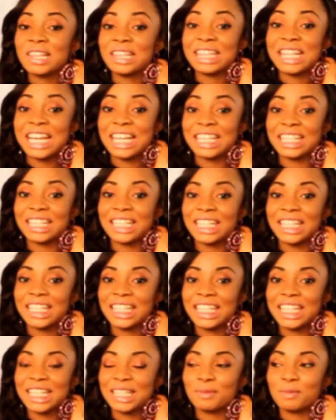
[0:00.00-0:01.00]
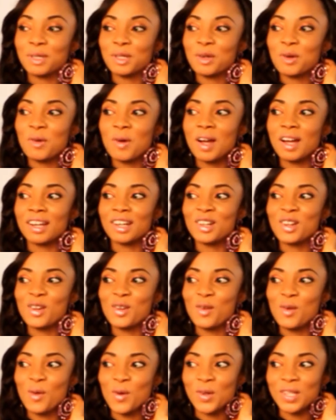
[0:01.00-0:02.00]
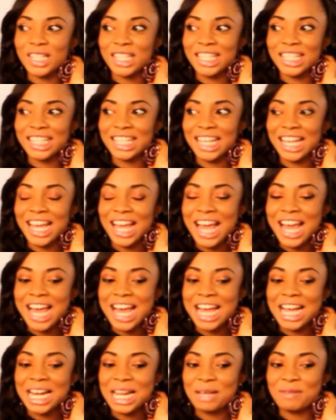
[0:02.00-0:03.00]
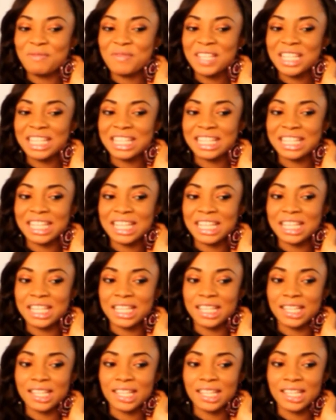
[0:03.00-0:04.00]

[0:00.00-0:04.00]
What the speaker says: Lately, it's been quite a lot. Let me see.